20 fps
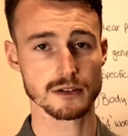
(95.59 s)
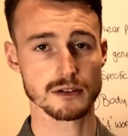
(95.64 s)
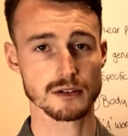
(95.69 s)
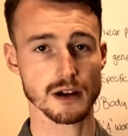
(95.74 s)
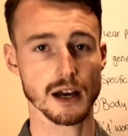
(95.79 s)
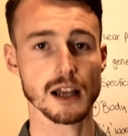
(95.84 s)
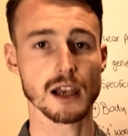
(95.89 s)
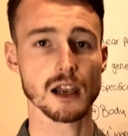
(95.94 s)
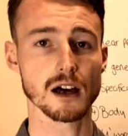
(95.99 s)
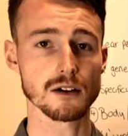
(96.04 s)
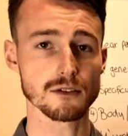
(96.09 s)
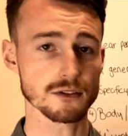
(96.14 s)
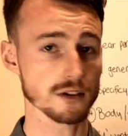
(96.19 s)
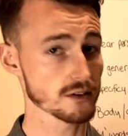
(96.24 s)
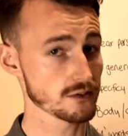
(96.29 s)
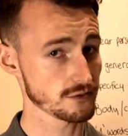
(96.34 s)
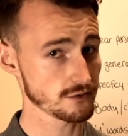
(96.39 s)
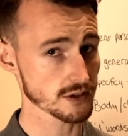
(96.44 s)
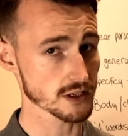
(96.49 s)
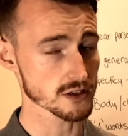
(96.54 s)
I love
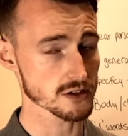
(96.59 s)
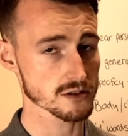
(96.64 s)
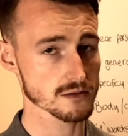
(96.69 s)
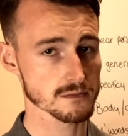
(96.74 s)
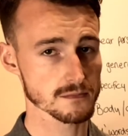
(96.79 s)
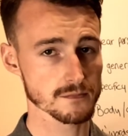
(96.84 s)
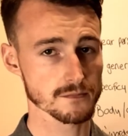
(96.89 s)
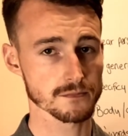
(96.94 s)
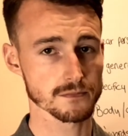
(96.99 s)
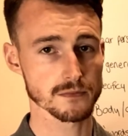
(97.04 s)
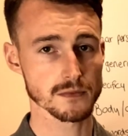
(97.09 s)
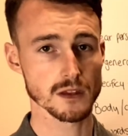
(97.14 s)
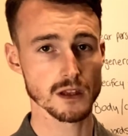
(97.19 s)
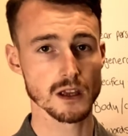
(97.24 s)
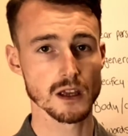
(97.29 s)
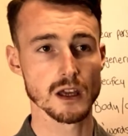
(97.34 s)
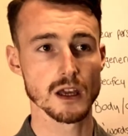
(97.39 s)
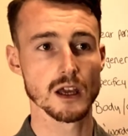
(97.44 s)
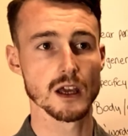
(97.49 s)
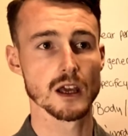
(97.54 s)
fish.
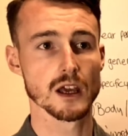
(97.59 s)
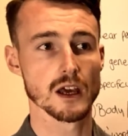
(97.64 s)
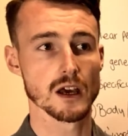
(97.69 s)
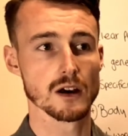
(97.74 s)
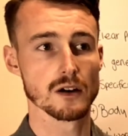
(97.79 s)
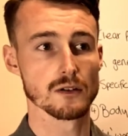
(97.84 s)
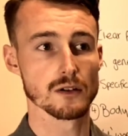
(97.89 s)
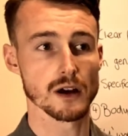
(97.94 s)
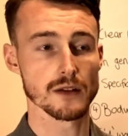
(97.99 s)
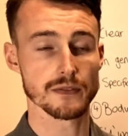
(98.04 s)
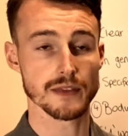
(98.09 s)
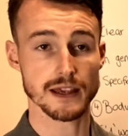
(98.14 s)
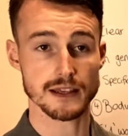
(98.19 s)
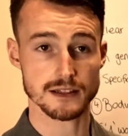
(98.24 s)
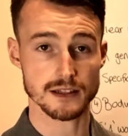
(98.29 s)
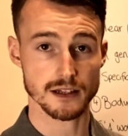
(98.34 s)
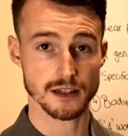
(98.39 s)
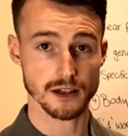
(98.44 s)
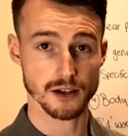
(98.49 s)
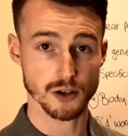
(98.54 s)
There's
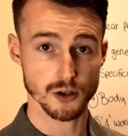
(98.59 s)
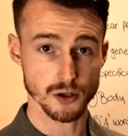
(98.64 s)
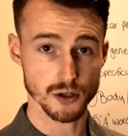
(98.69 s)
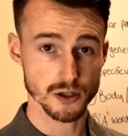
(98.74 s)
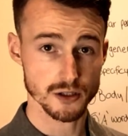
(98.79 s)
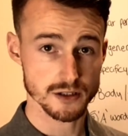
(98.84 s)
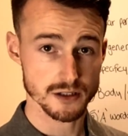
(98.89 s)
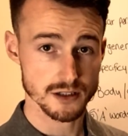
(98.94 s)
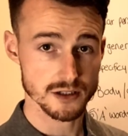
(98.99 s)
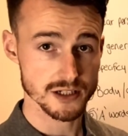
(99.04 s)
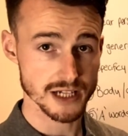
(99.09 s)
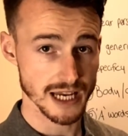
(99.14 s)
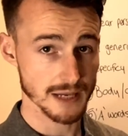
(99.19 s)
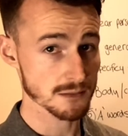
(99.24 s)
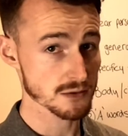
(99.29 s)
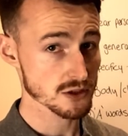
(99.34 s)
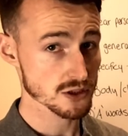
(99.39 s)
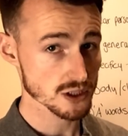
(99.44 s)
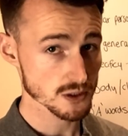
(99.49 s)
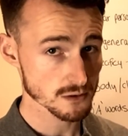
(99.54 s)
a good James
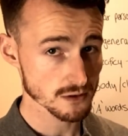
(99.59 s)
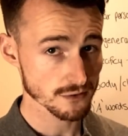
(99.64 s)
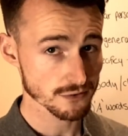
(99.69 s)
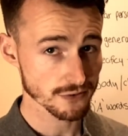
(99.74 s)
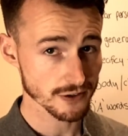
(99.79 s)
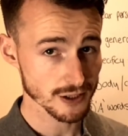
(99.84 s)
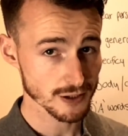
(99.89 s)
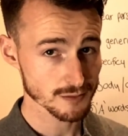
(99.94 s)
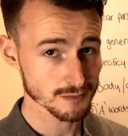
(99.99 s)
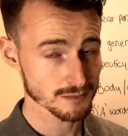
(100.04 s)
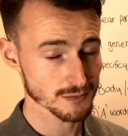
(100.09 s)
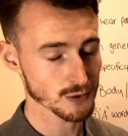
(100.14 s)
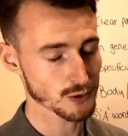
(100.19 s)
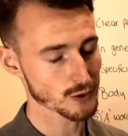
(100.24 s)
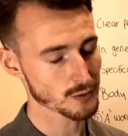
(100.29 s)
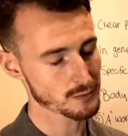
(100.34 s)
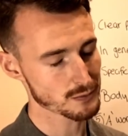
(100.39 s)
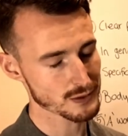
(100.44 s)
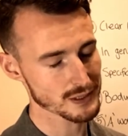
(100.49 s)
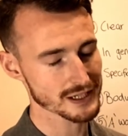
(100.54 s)
Stewart film, or
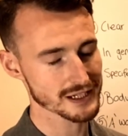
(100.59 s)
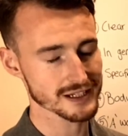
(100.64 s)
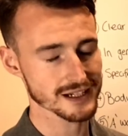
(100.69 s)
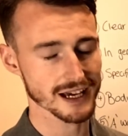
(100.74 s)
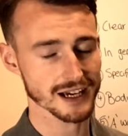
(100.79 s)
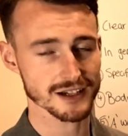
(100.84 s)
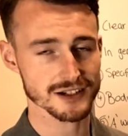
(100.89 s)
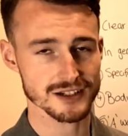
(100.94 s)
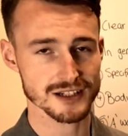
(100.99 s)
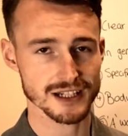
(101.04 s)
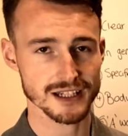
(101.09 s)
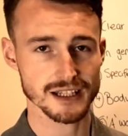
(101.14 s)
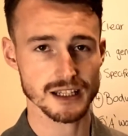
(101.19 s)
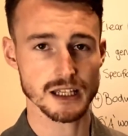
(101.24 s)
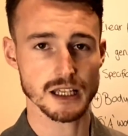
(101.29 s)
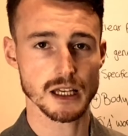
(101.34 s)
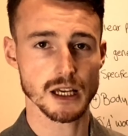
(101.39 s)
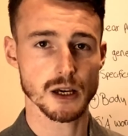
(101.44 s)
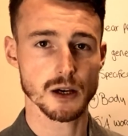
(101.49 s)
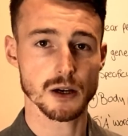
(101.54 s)
brilliant actually,
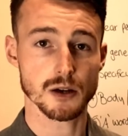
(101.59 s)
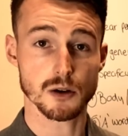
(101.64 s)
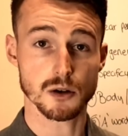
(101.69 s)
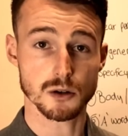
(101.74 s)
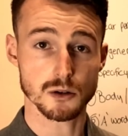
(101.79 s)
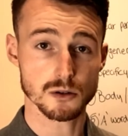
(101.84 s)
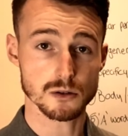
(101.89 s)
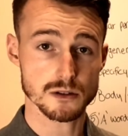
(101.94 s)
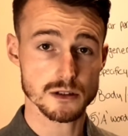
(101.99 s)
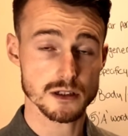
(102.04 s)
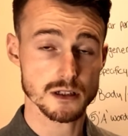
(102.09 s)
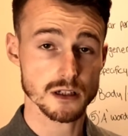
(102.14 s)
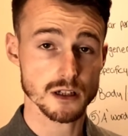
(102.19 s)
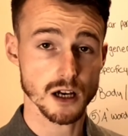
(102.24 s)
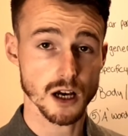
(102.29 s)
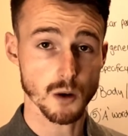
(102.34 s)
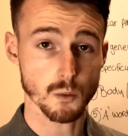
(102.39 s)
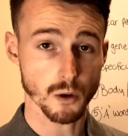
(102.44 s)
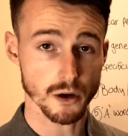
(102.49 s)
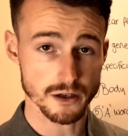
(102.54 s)
called
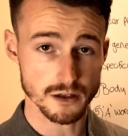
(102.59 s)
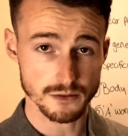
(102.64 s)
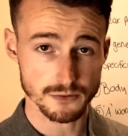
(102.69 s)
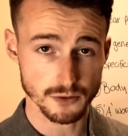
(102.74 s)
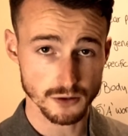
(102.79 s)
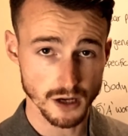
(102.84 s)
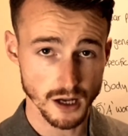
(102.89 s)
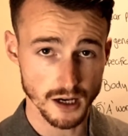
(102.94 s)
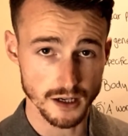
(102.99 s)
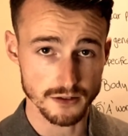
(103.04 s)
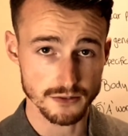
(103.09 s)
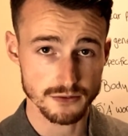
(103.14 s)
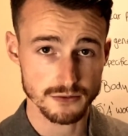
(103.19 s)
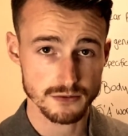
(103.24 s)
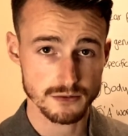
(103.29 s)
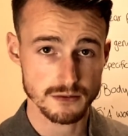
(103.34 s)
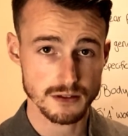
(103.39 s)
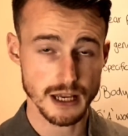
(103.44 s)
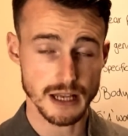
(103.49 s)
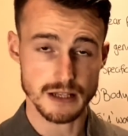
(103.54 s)
A Wonderful Life.
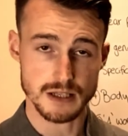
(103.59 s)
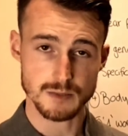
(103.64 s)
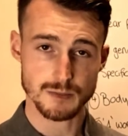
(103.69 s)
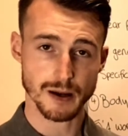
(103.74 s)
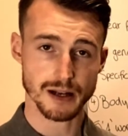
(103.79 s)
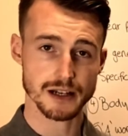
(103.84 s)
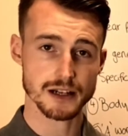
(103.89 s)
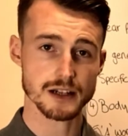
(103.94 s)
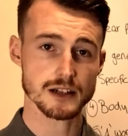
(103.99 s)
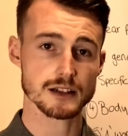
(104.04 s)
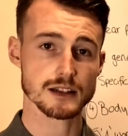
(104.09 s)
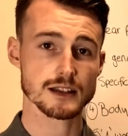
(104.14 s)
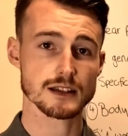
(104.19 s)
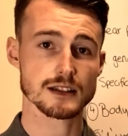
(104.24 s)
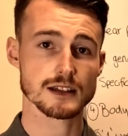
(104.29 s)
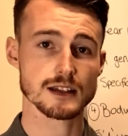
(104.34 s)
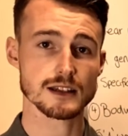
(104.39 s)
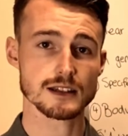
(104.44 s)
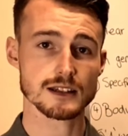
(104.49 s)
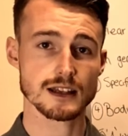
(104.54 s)
In Spanish this
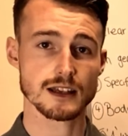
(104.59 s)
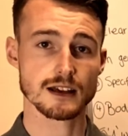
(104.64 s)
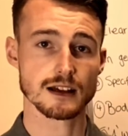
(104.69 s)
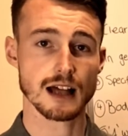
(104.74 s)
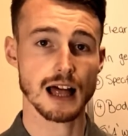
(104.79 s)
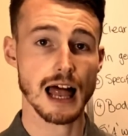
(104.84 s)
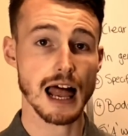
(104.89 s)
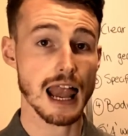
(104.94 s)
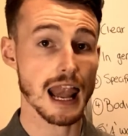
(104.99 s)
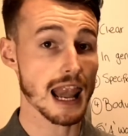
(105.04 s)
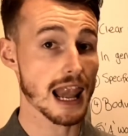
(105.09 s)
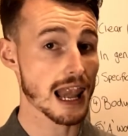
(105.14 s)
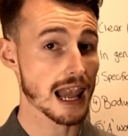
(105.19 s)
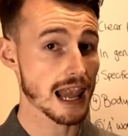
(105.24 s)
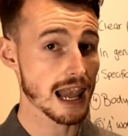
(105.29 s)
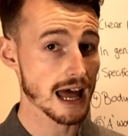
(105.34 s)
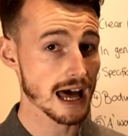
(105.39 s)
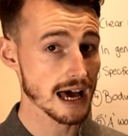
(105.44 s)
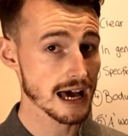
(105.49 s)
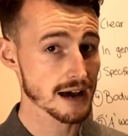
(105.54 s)
is,
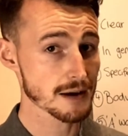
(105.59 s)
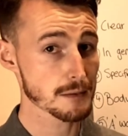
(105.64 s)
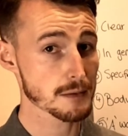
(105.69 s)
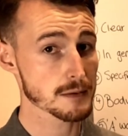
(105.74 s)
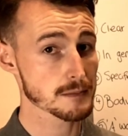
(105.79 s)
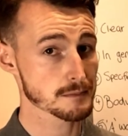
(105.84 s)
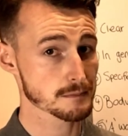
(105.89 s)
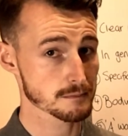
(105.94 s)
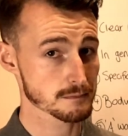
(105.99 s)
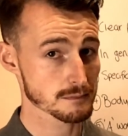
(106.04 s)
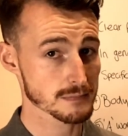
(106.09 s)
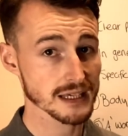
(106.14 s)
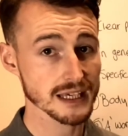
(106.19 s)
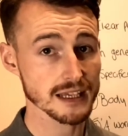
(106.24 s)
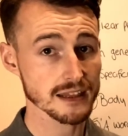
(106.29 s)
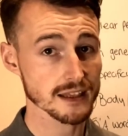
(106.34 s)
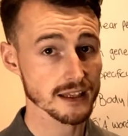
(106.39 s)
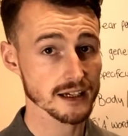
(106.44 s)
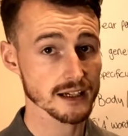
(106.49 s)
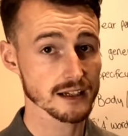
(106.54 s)
la
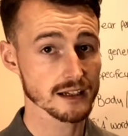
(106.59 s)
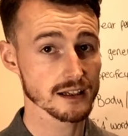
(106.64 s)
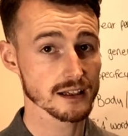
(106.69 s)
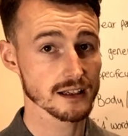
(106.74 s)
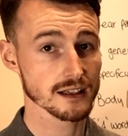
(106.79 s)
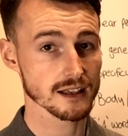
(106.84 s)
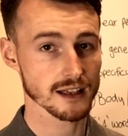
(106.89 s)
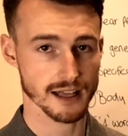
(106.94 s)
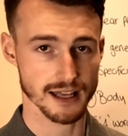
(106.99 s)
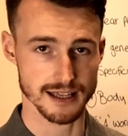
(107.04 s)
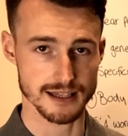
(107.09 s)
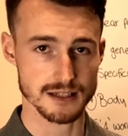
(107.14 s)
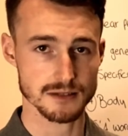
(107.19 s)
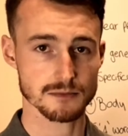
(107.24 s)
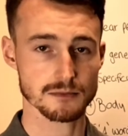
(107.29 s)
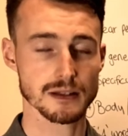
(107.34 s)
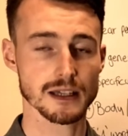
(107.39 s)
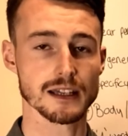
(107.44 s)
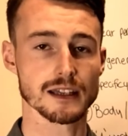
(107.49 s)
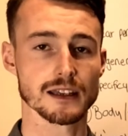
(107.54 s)
vida es
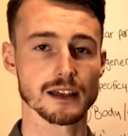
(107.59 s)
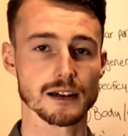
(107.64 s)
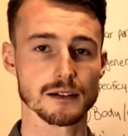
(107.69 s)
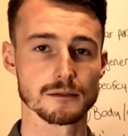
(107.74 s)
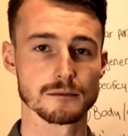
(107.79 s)
bella.